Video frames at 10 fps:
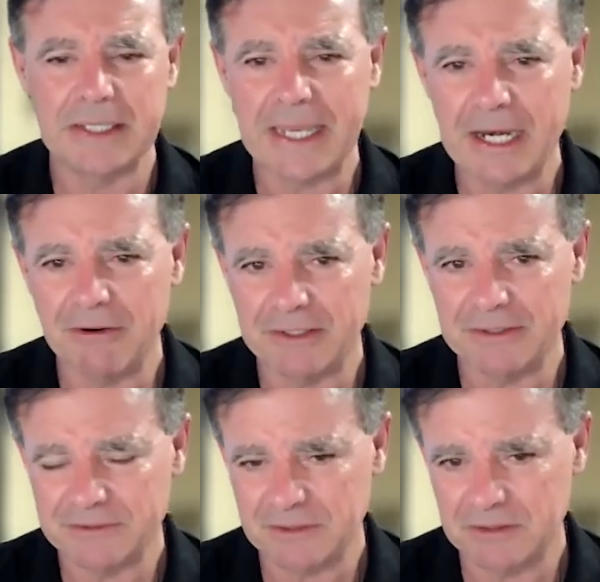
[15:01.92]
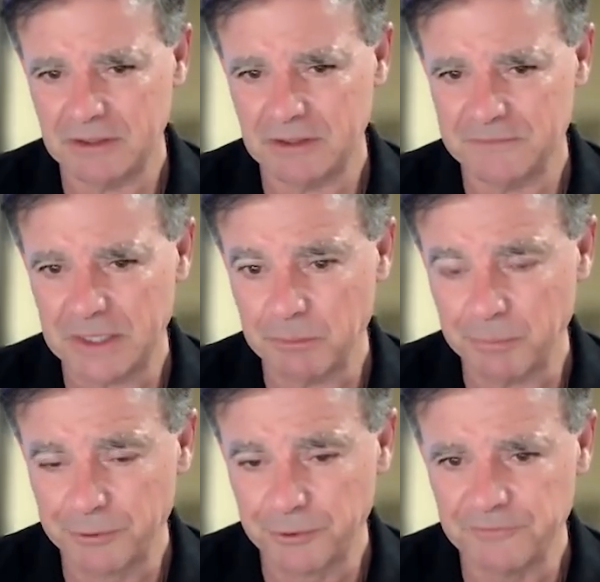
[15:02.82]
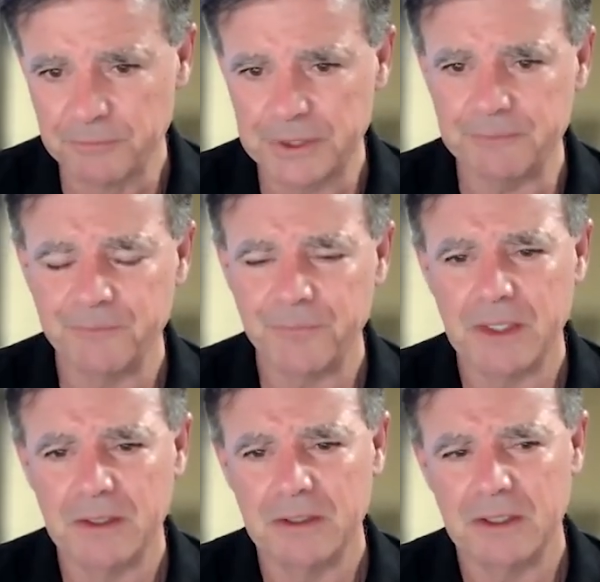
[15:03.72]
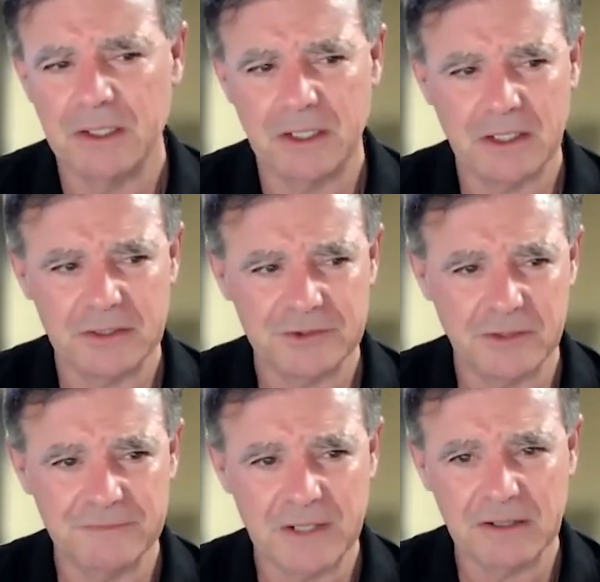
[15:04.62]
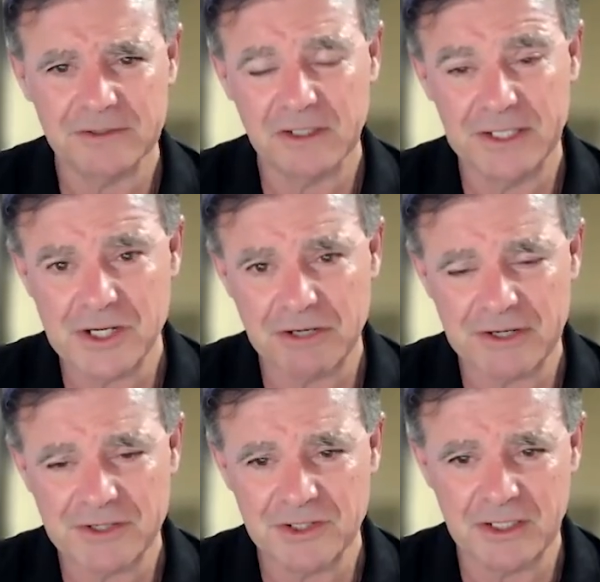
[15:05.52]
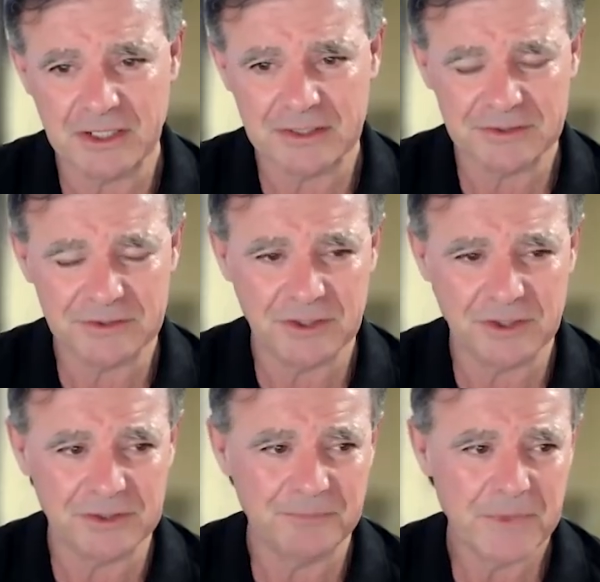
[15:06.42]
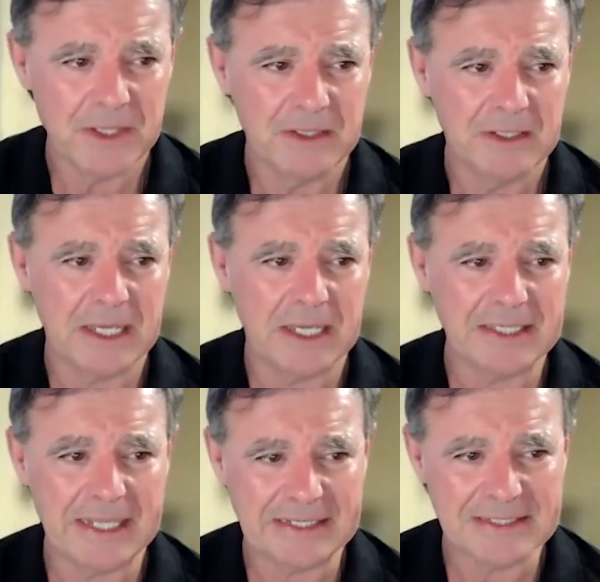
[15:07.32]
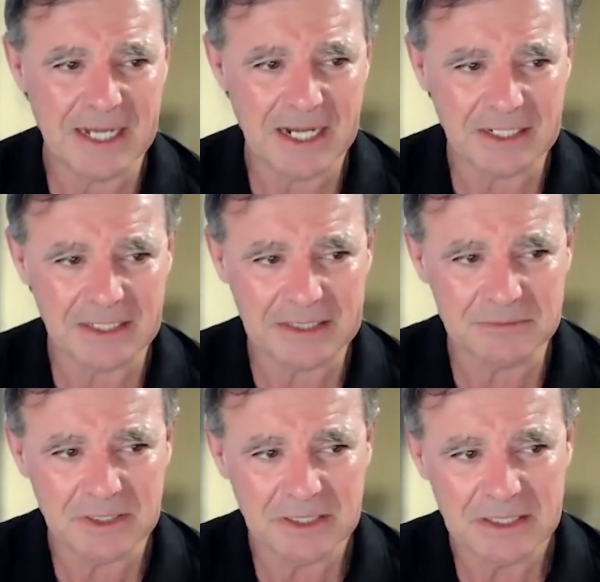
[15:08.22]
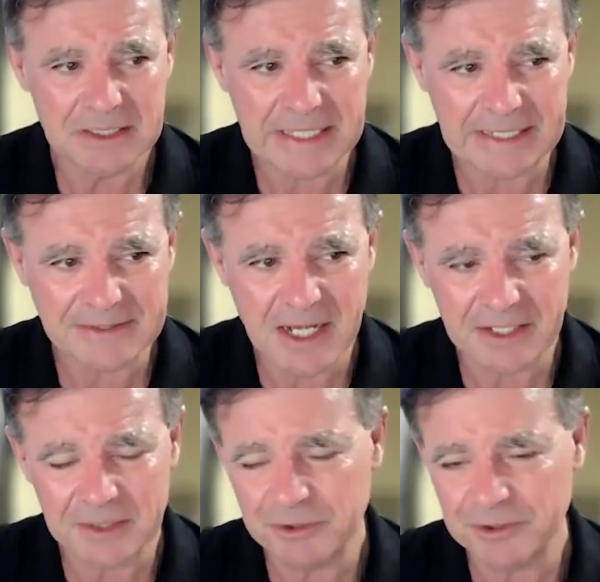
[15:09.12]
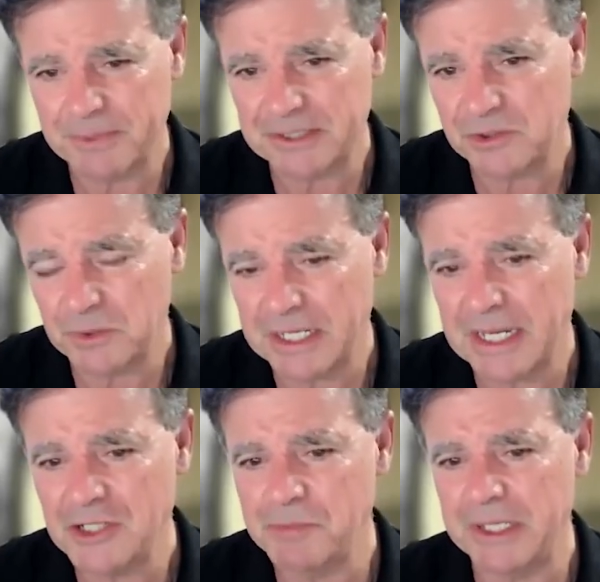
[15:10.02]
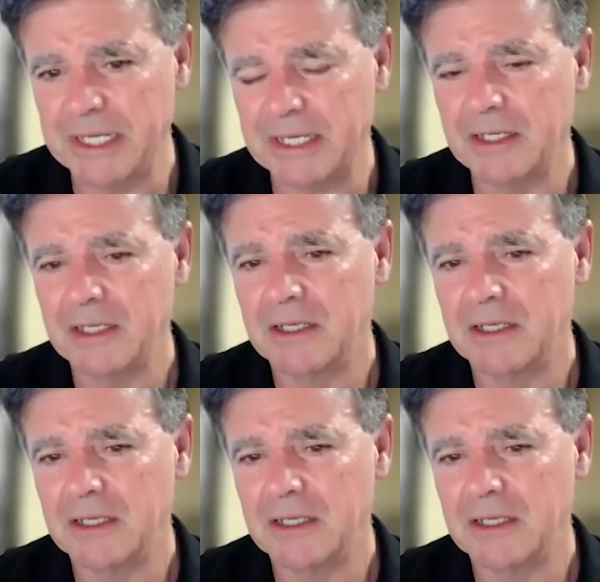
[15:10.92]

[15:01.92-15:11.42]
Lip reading: areas of improvement so far as lead generation are concerned, getting targeted prospects to engage being